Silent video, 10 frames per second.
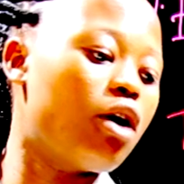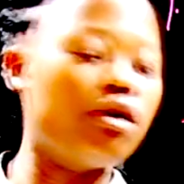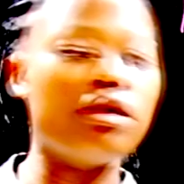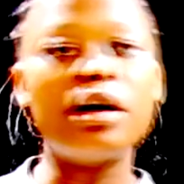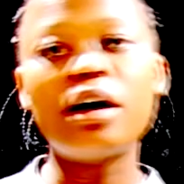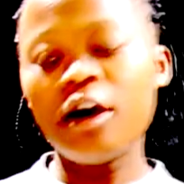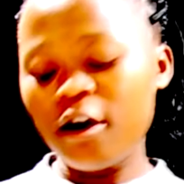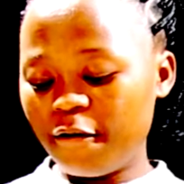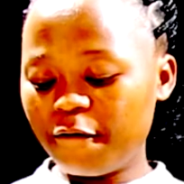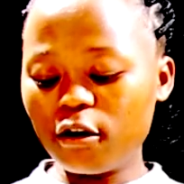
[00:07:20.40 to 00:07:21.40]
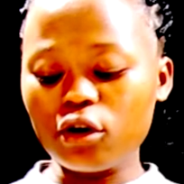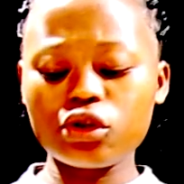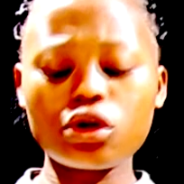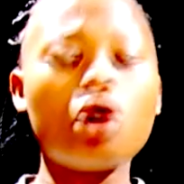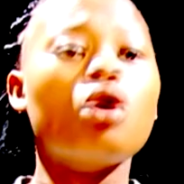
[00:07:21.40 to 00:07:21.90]
on the floor.
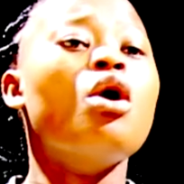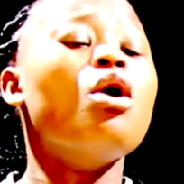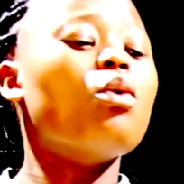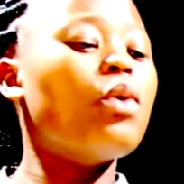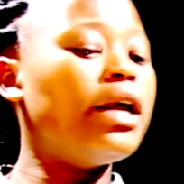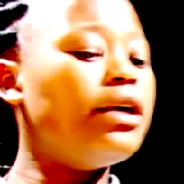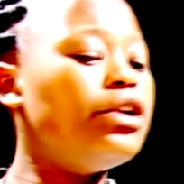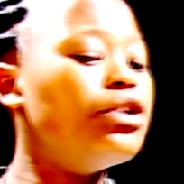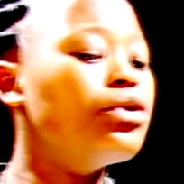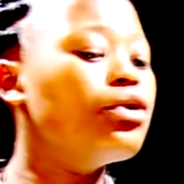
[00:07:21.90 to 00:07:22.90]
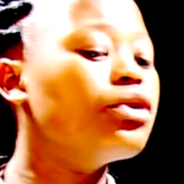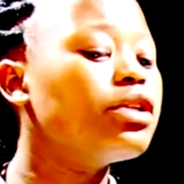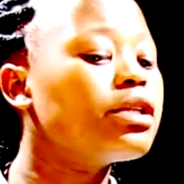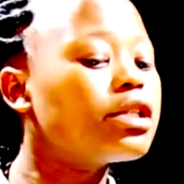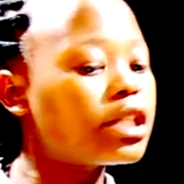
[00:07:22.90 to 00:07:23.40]
So when you
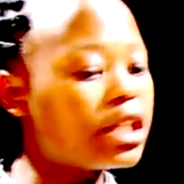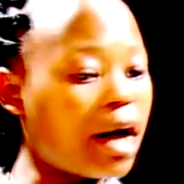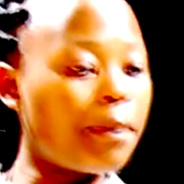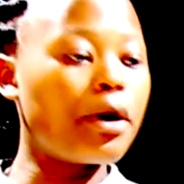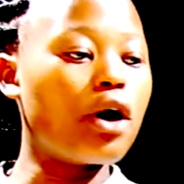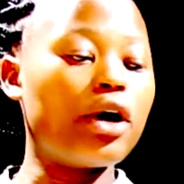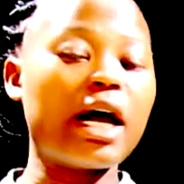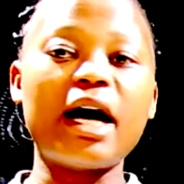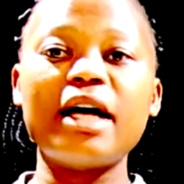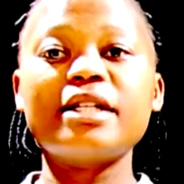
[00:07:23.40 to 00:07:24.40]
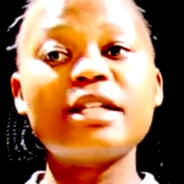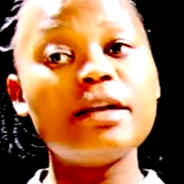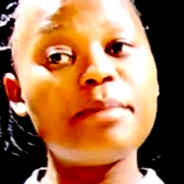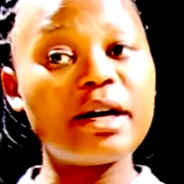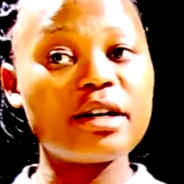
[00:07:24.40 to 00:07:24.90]
step on a
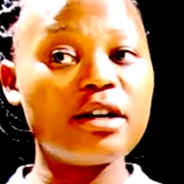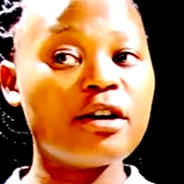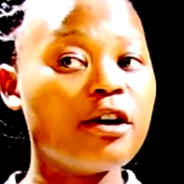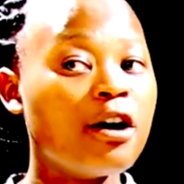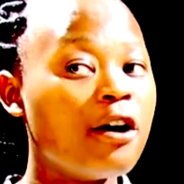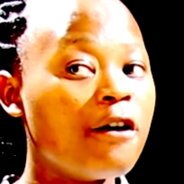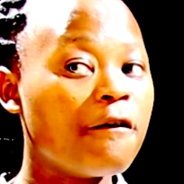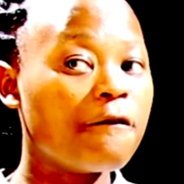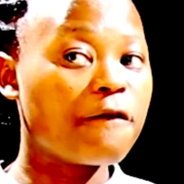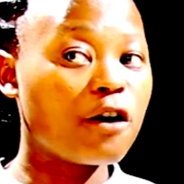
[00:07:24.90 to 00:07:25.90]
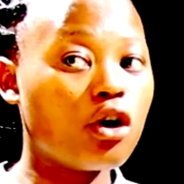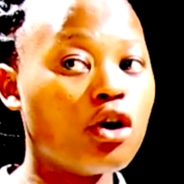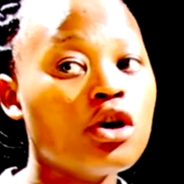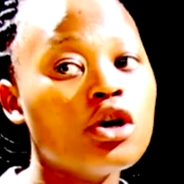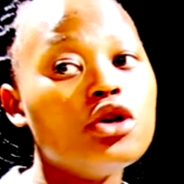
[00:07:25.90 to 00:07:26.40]
slippery
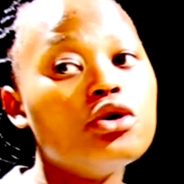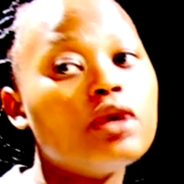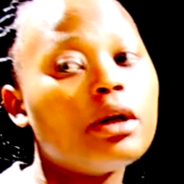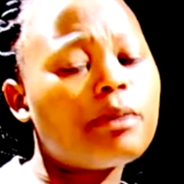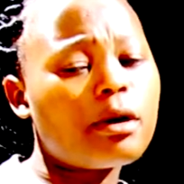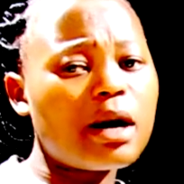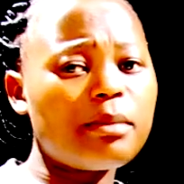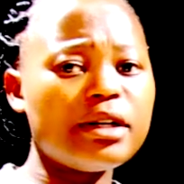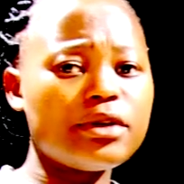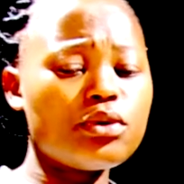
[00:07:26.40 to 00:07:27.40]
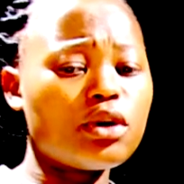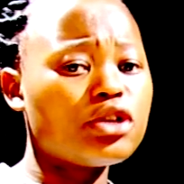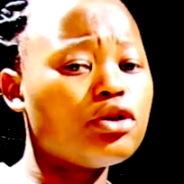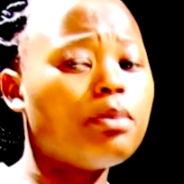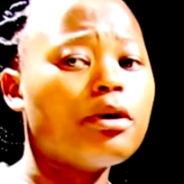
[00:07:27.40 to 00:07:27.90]
floor, you will probably do
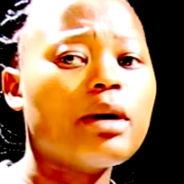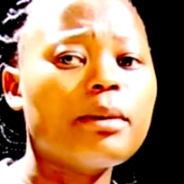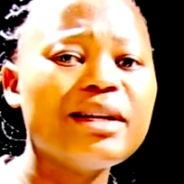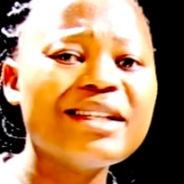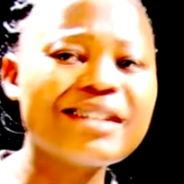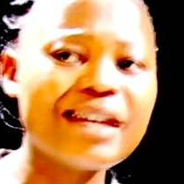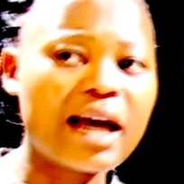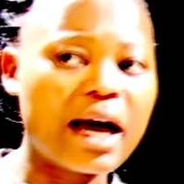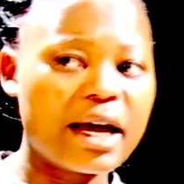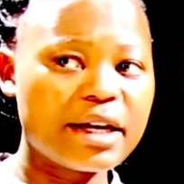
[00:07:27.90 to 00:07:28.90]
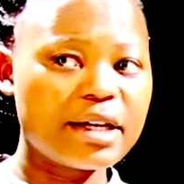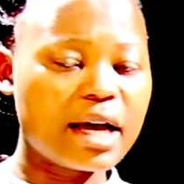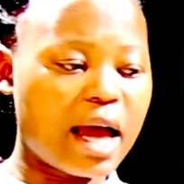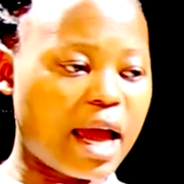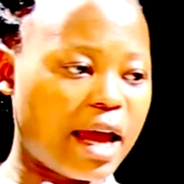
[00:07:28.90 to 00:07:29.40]
what? You'll probably slide
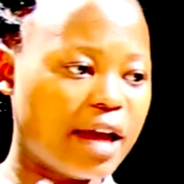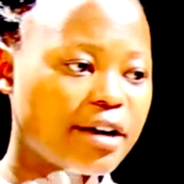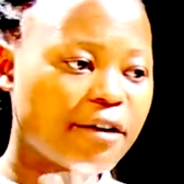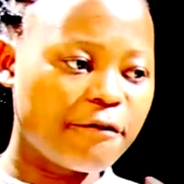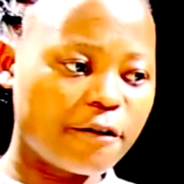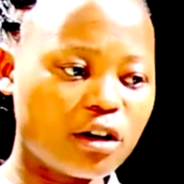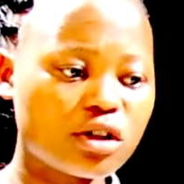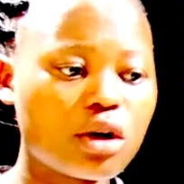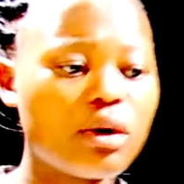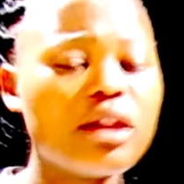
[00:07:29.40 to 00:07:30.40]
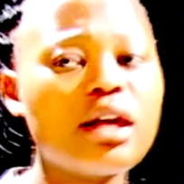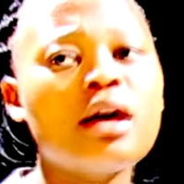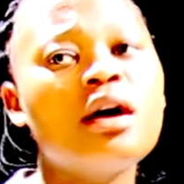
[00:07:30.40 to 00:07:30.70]
and fall. So when